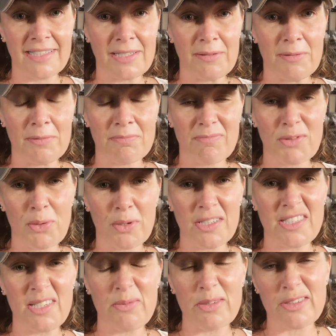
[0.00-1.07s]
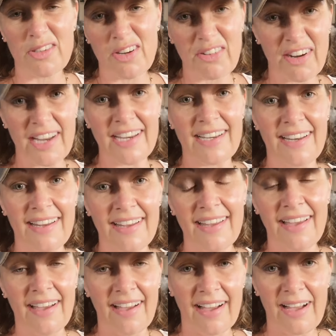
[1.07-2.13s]
the quality wasn't great,
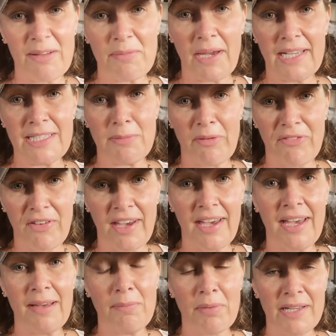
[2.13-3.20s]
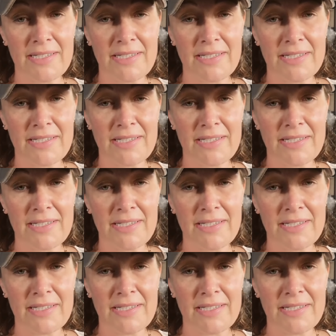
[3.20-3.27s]
and to be fair,